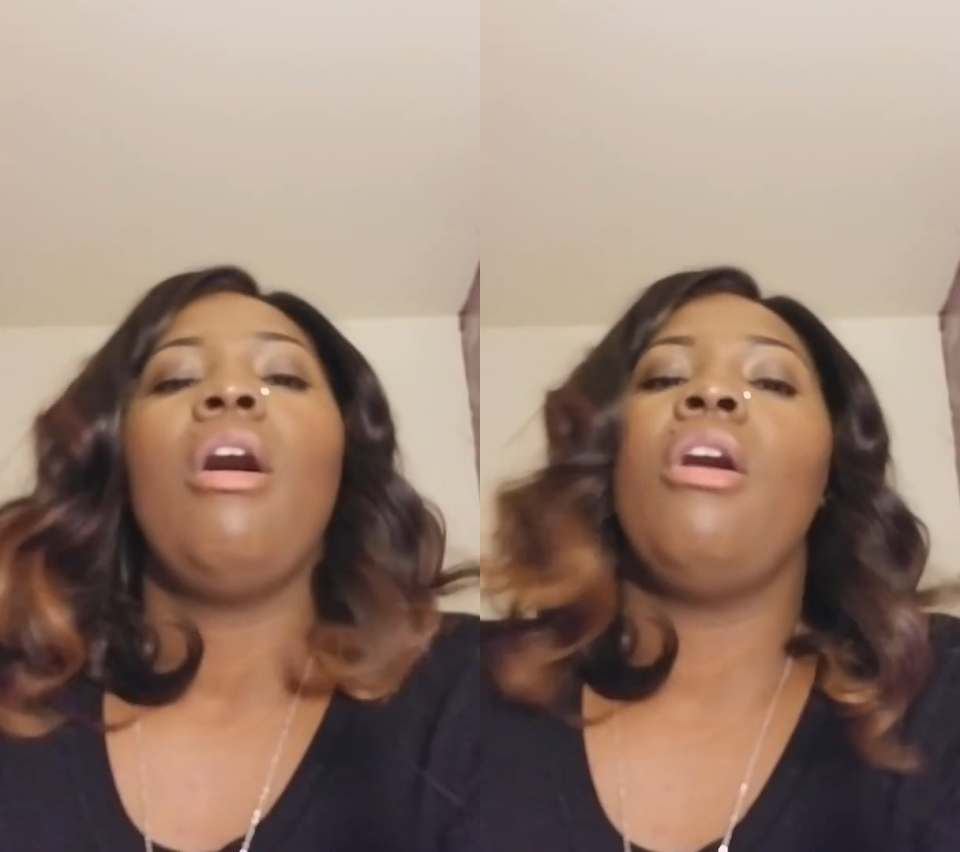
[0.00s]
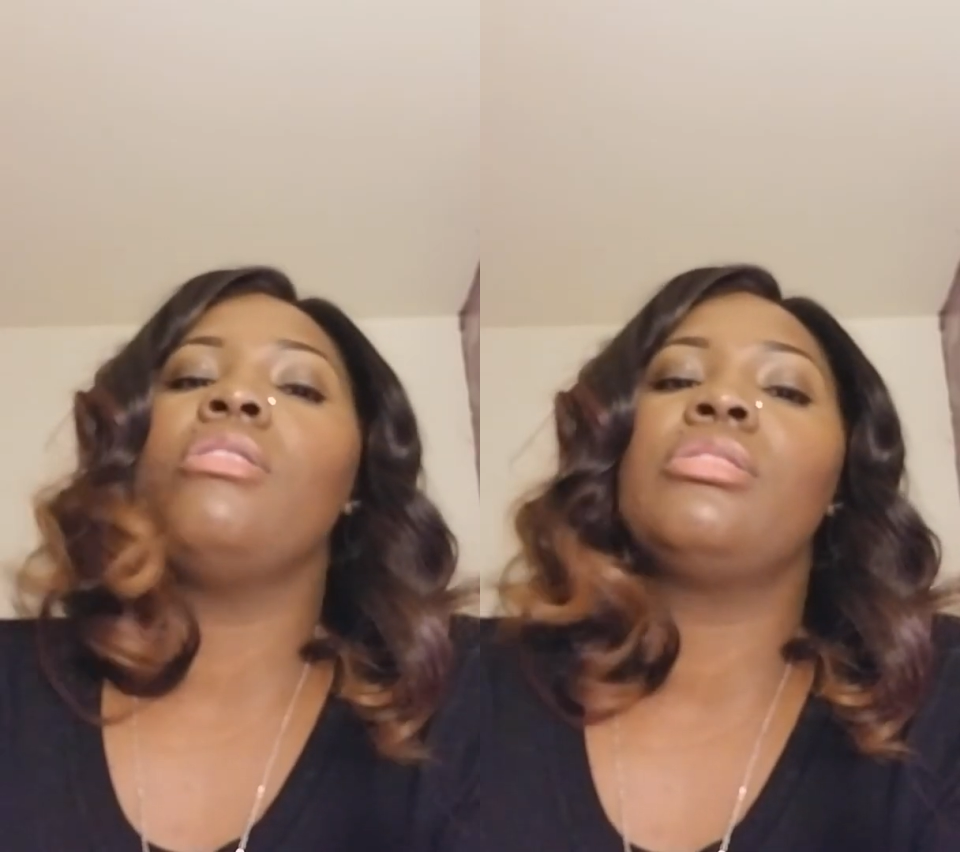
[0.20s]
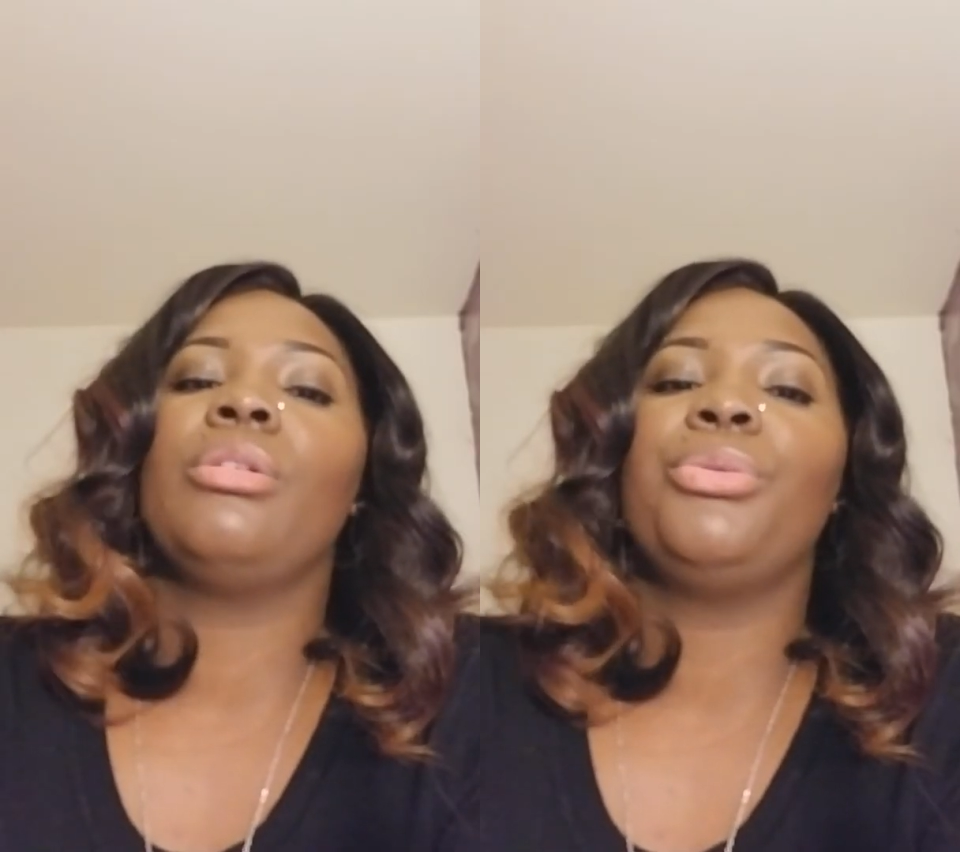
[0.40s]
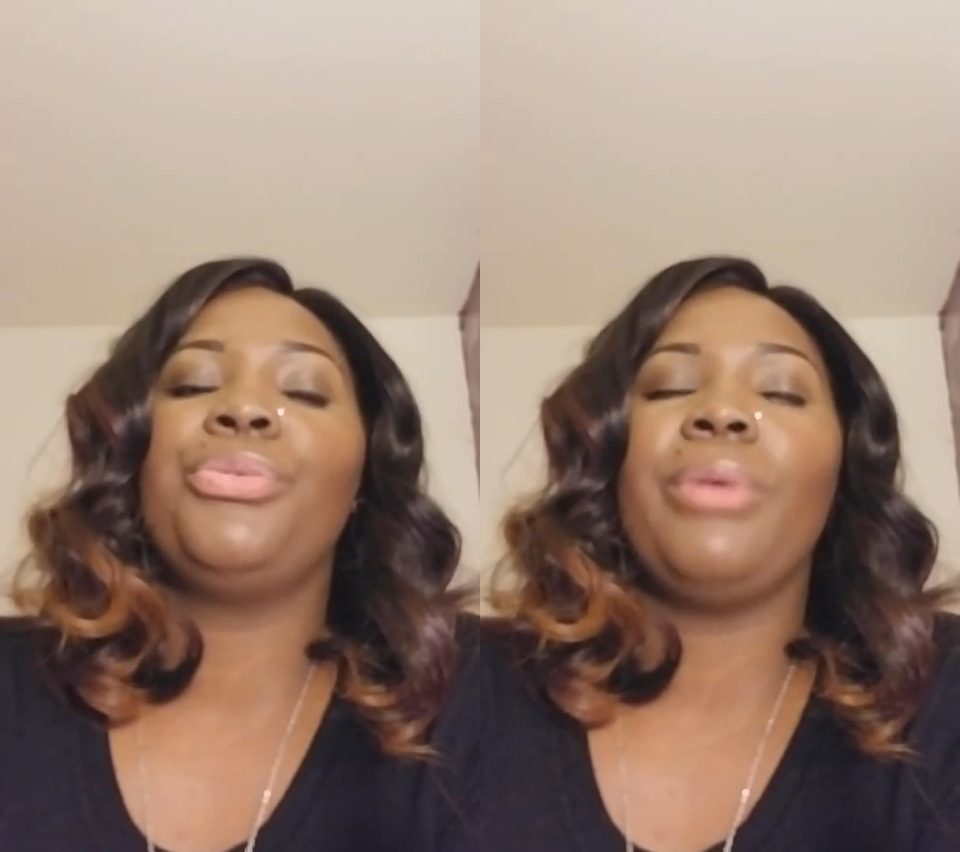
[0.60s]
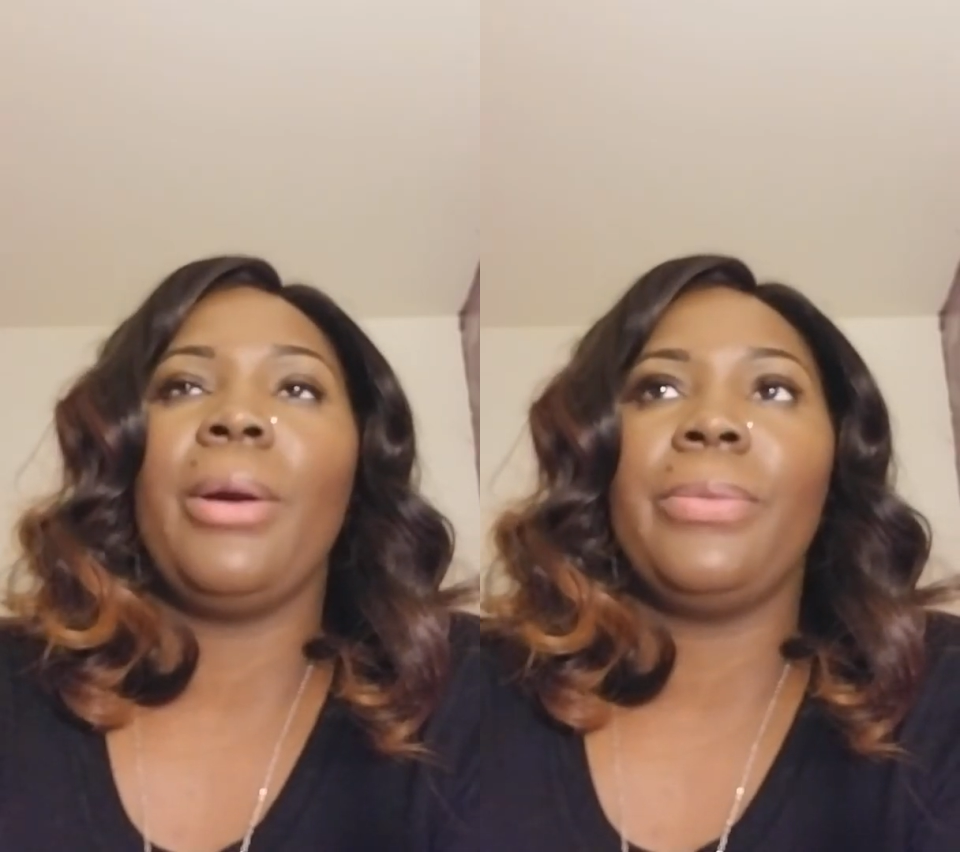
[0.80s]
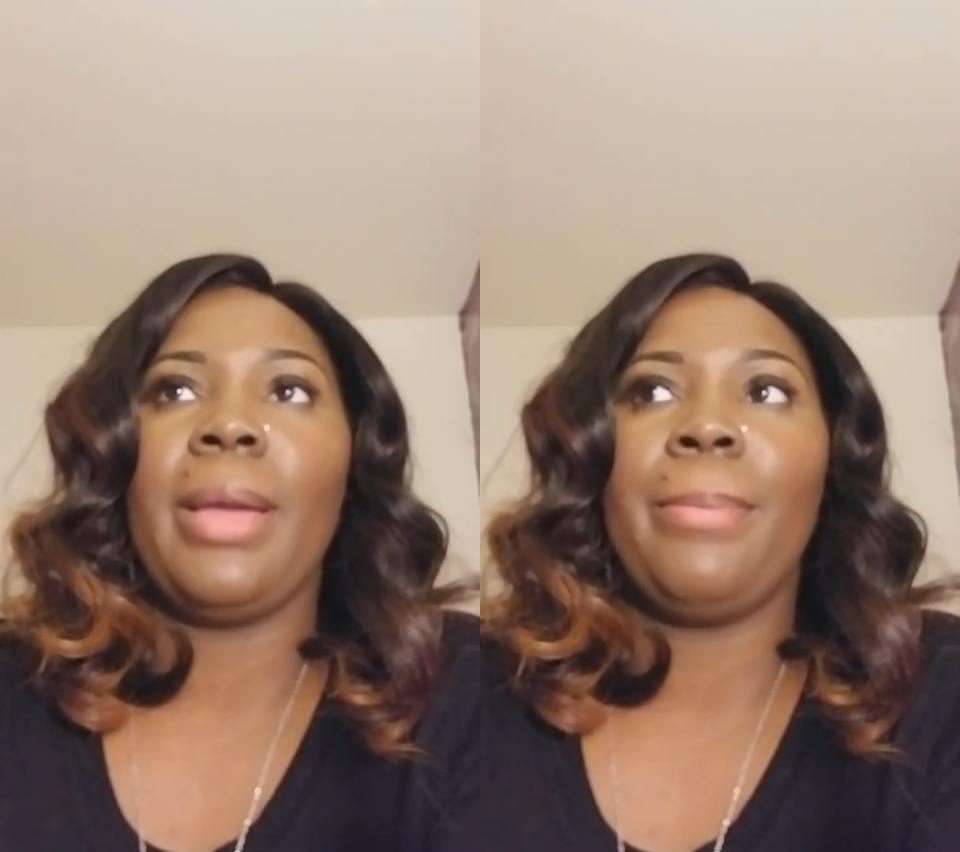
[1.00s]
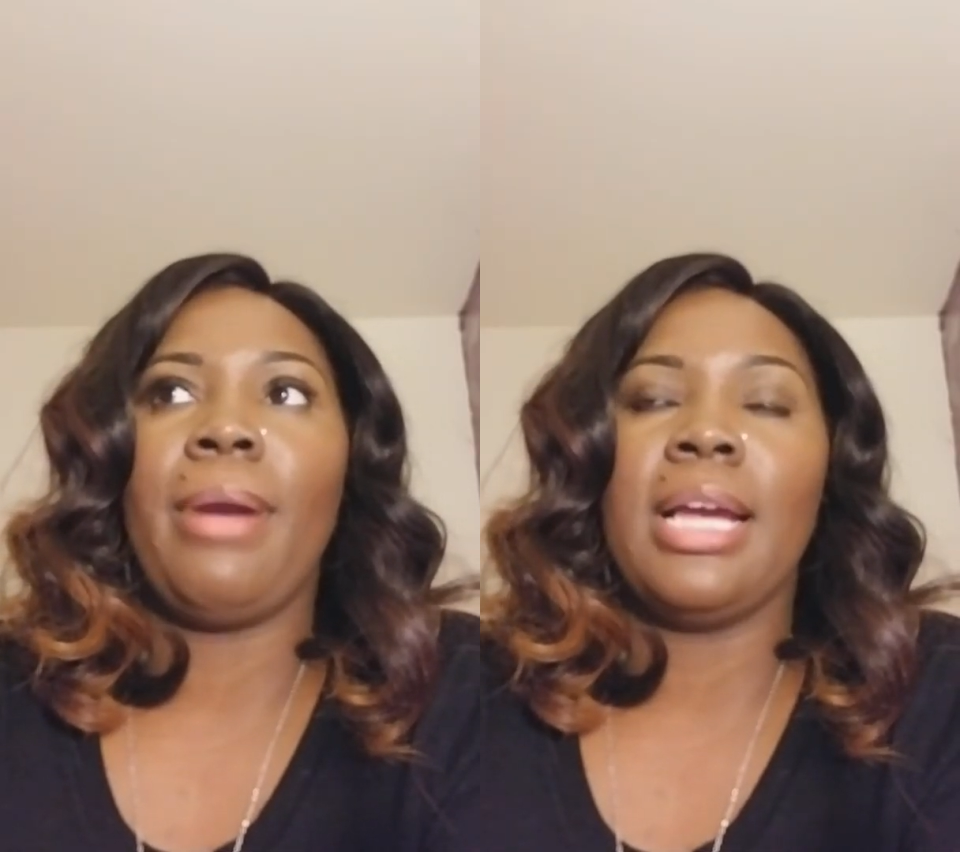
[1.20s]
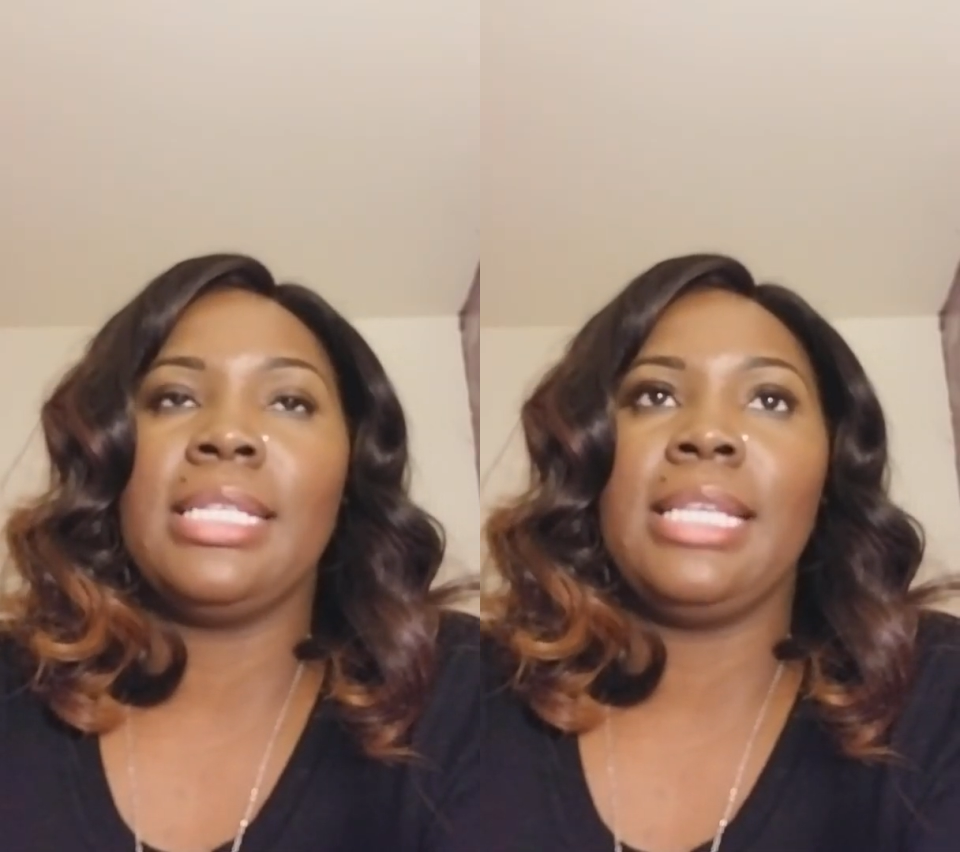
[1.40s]
Also, throughout that
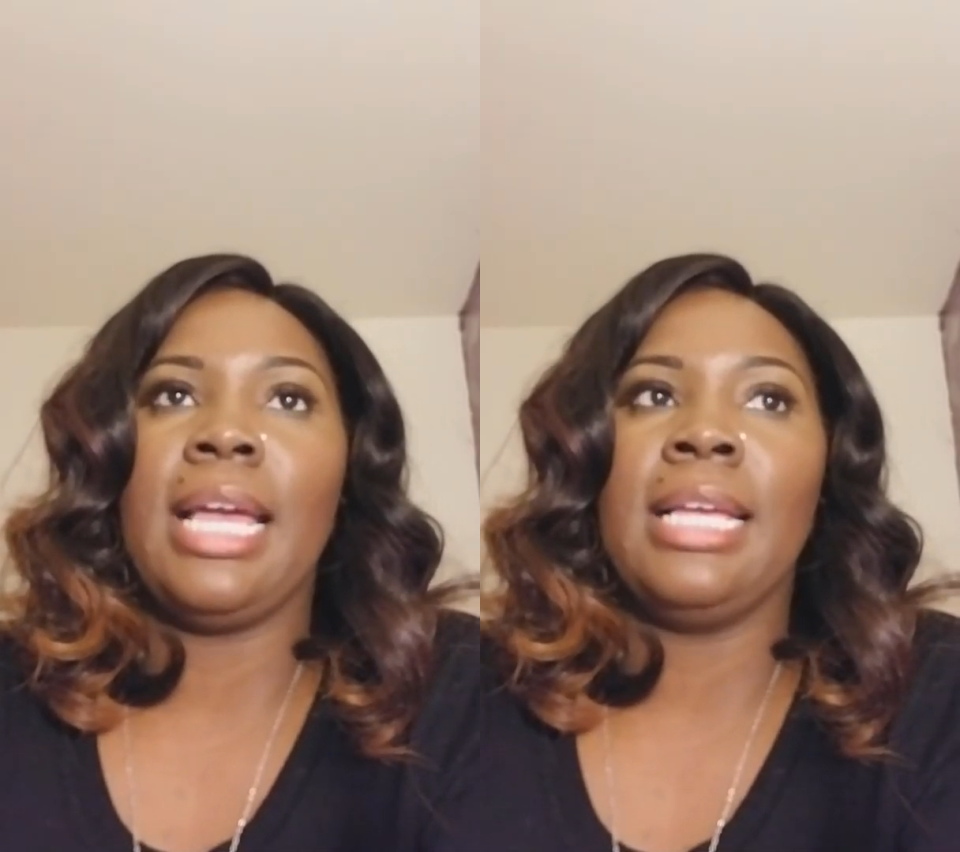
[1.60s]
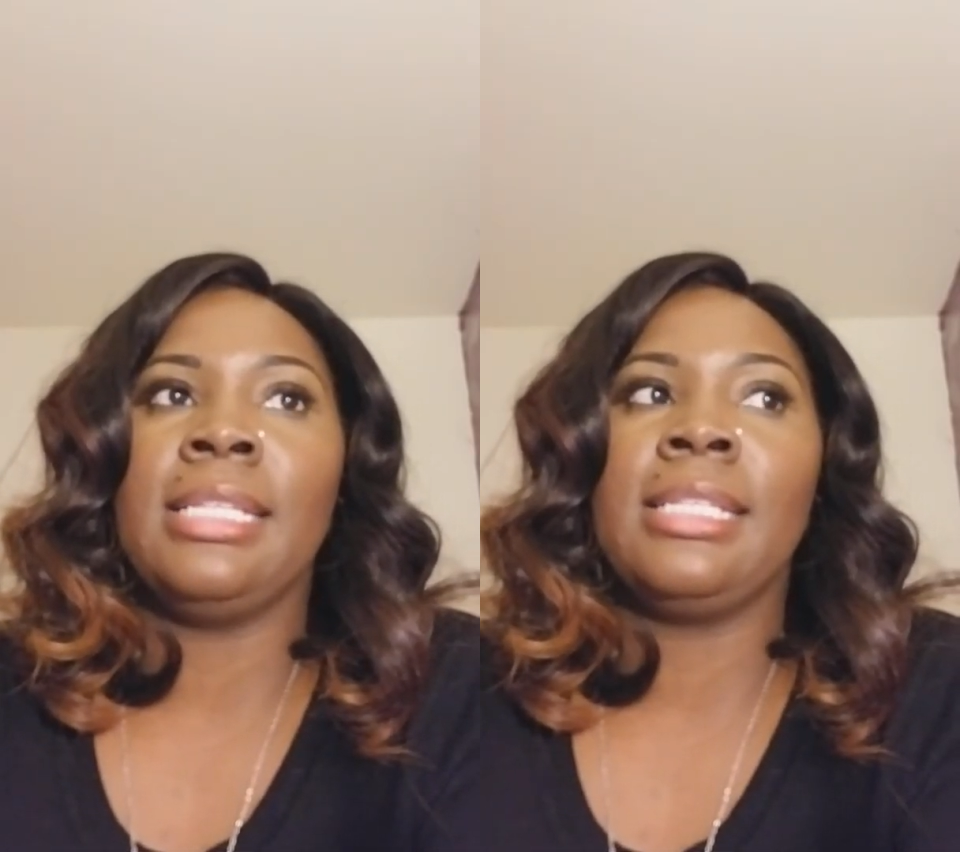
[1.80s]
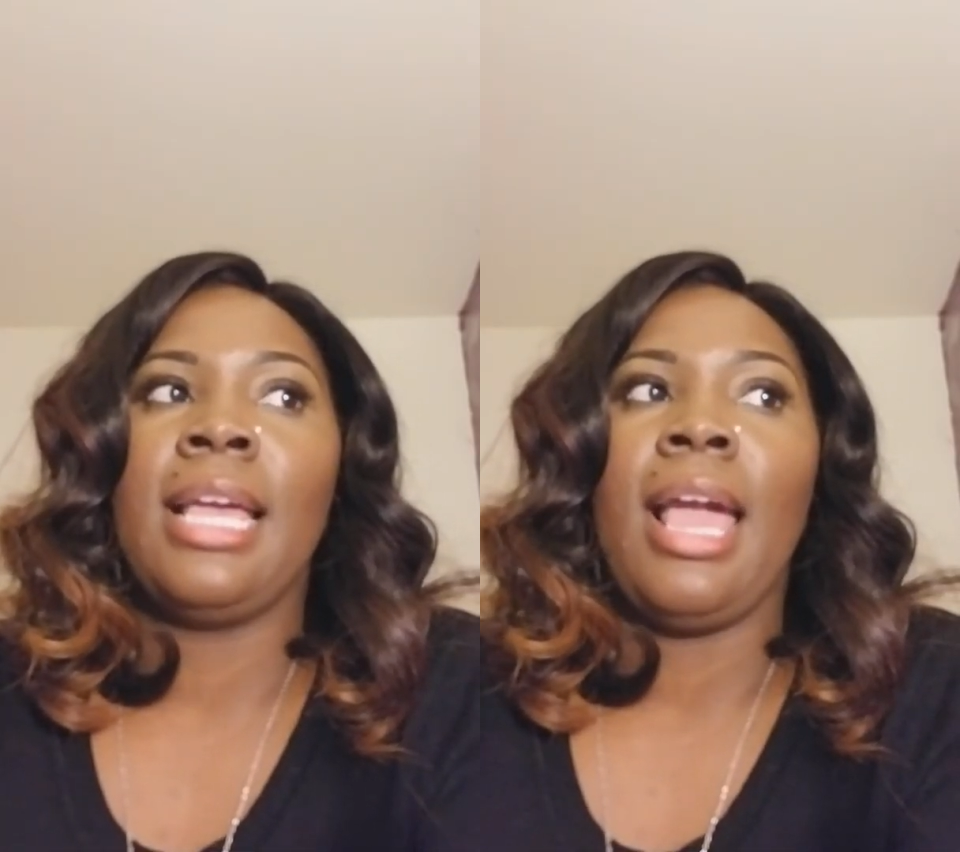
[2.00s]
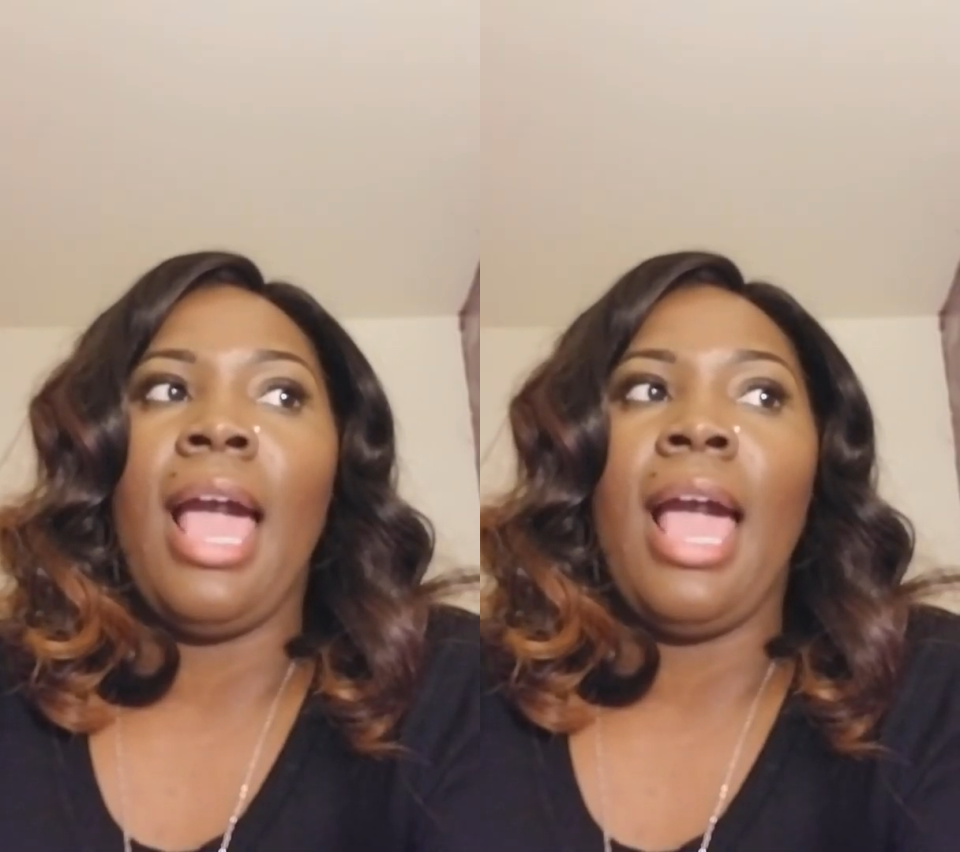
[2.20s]
process,